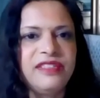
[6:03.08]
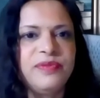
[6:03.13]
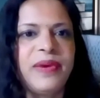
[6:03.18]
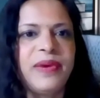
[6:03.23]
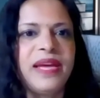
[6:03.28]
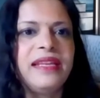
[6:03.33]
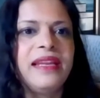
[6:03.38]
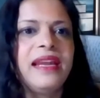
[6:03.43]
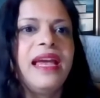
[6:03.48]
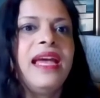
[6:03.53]

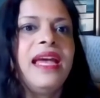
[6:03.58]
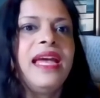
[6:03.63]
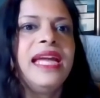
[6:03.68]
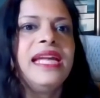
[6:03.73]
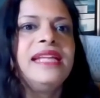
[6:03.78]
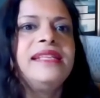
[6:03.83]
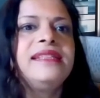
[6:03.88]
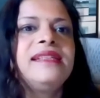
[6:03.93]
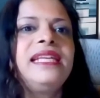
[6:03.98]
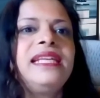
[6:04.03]
but
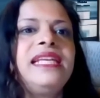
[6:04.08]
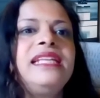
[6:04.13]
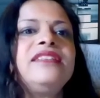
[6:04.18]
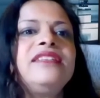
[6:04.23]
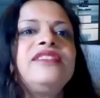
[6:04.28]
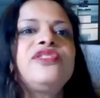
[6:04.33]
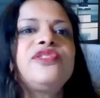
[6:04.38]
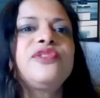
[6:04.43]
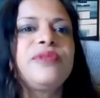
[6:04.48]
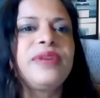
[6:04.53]
its lead
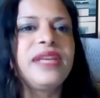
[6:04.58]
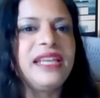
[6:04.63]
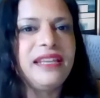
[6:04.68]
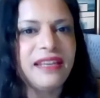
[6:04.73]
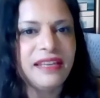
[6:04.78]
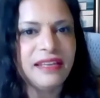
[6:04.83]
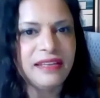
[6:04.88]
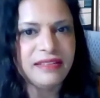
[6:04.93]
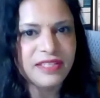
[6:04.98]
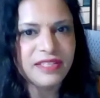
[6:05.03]
is
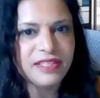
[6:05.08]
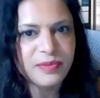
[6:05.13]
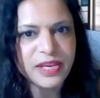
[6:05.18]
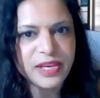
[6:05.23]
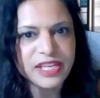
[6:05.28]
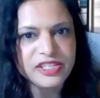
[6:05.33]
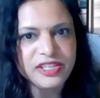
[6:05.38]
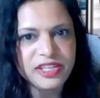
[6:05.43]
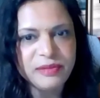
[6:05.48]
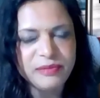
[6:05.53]
shrinking,
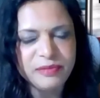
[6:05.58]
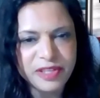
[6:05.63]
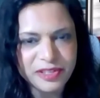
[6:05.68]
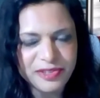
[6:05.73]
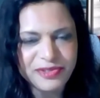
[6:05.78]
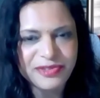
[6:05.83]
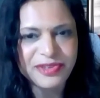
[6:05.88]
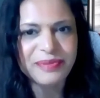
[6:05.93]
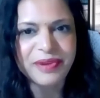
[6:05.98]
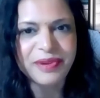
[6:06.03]
especially in
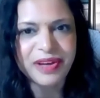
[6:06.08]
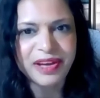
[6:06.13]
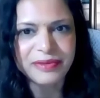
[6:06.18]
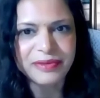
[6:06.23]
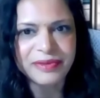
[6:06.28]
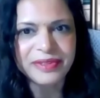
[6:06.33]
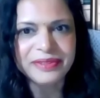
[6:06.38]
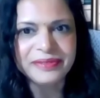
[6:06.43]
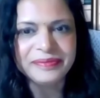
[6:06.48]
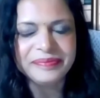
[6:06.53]
military
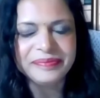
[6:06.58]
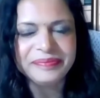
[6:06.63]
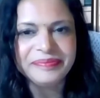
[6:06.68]
power,